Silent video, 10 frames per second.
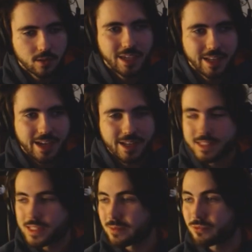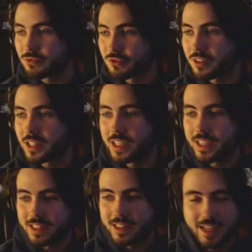it adds some
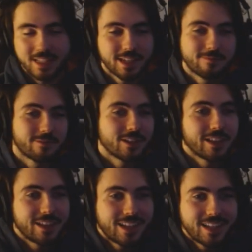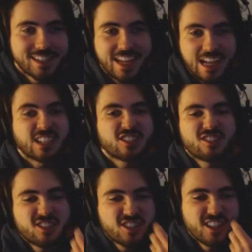really, like I said, really nice
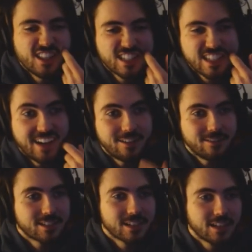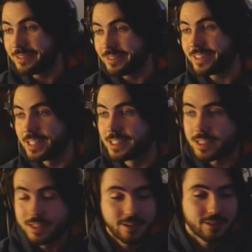texture to the sound. That's
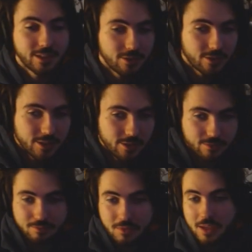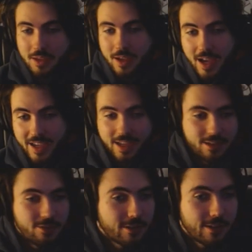another thing you can do.
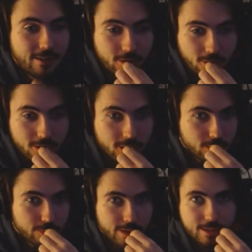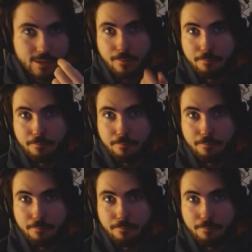Again, you can do this with